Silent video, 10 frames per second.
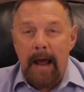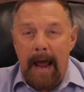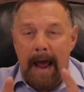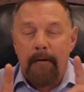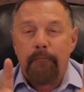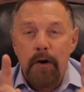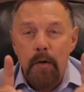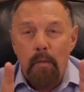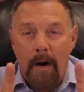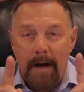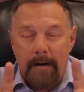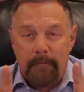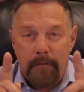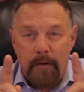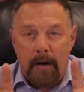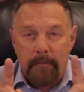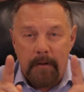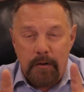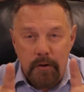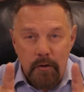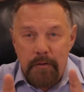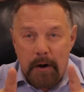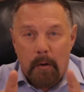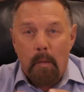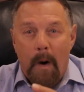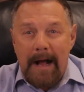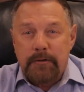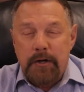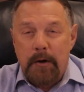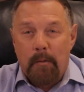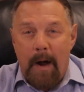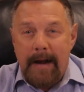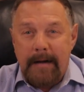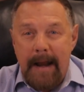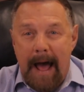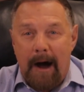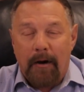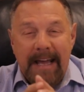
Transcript: every one of you that are watching right now,